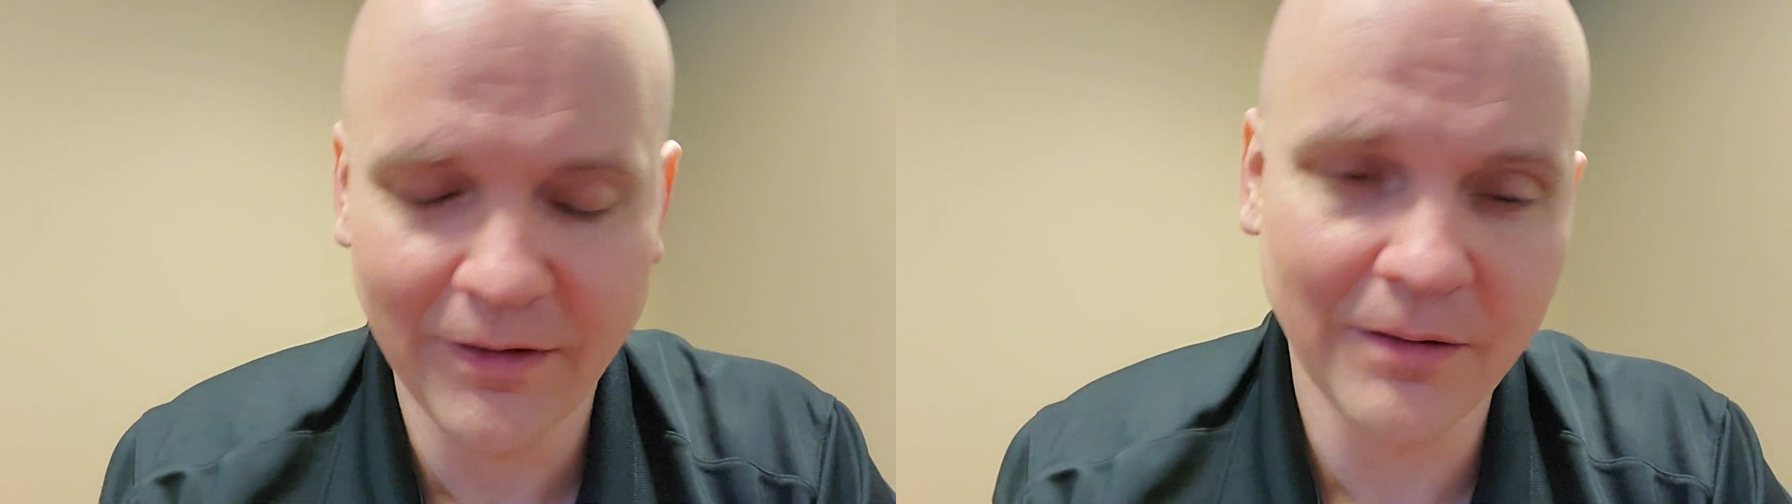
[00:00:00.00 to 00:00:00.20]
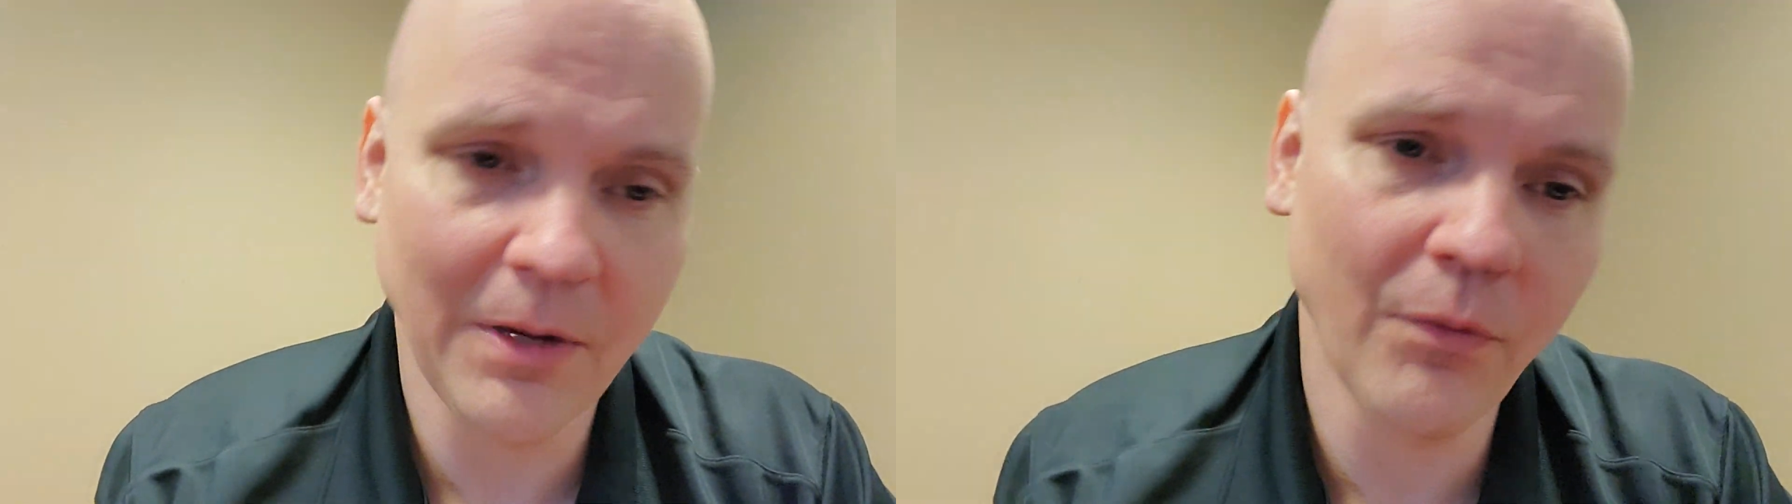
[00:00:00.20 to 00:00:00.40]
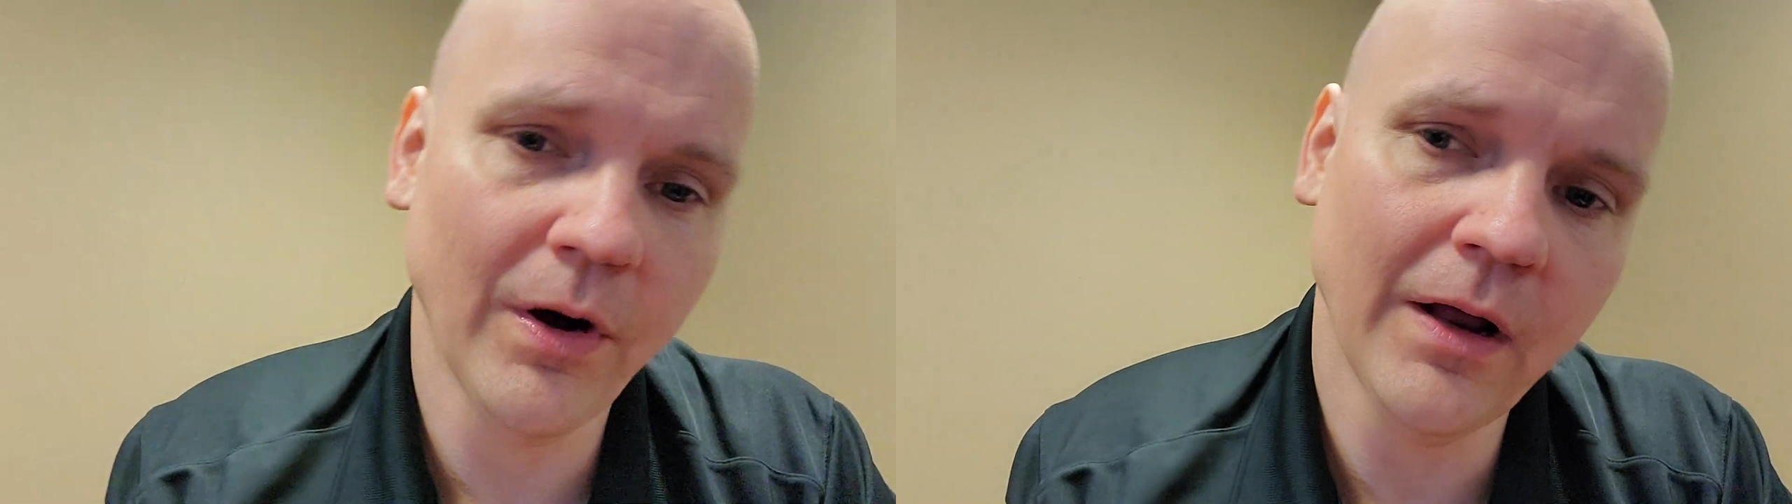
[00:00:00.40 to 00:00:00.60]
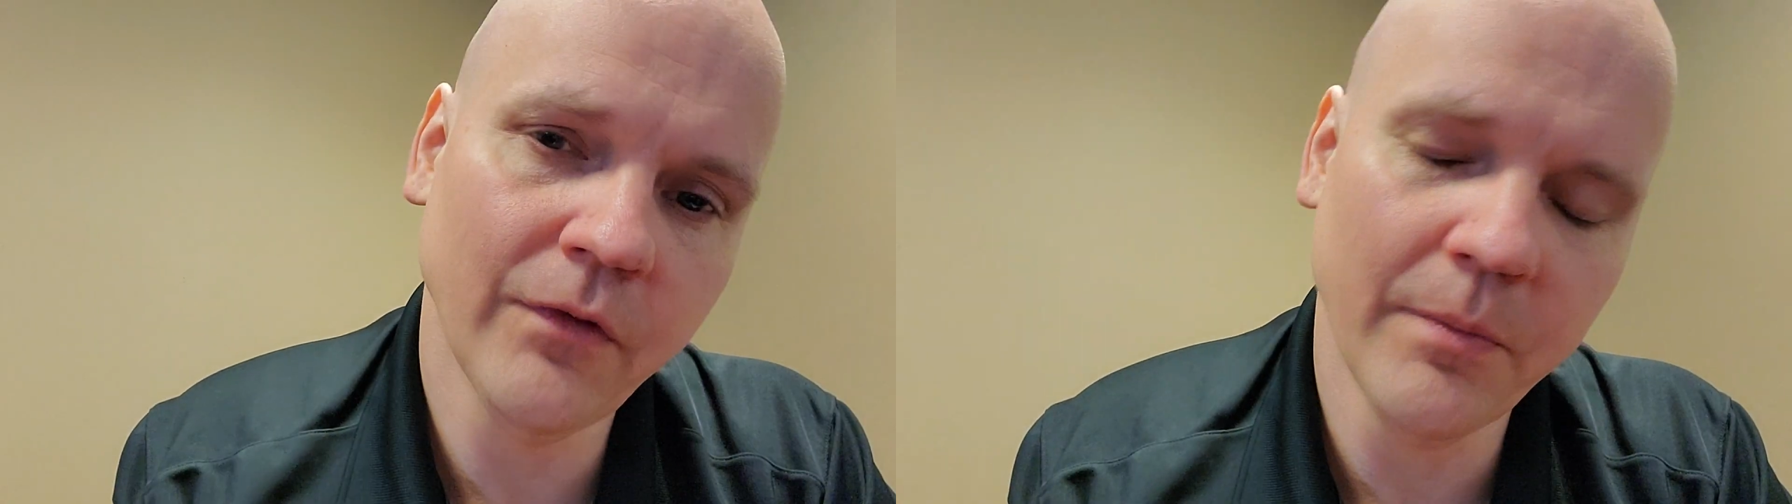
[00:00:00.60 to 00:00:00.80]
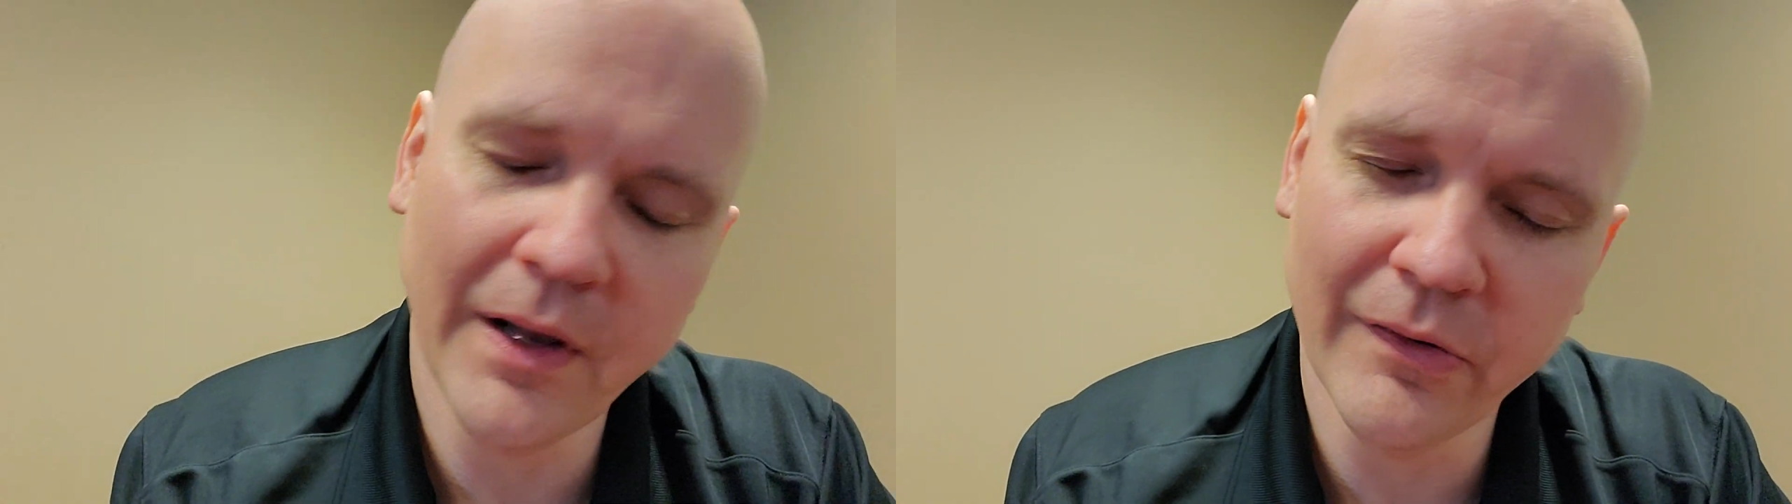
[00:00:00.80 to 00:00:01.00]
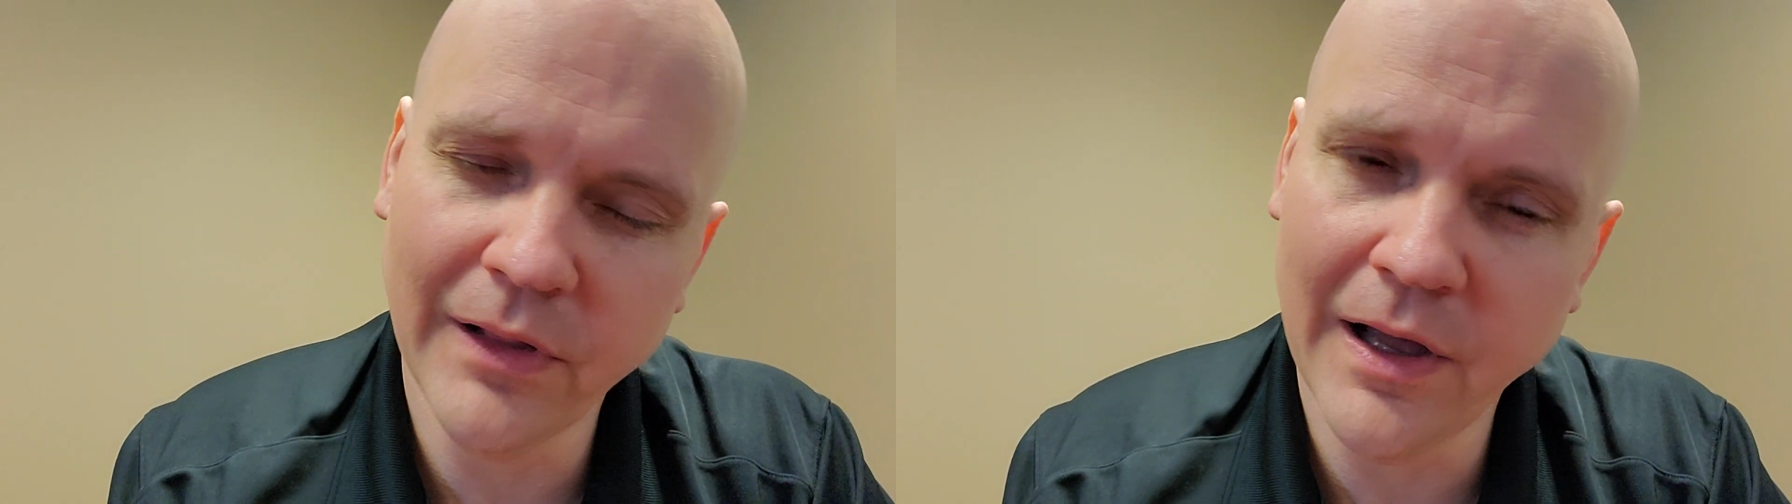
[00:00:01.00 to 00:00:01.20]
I want to have a better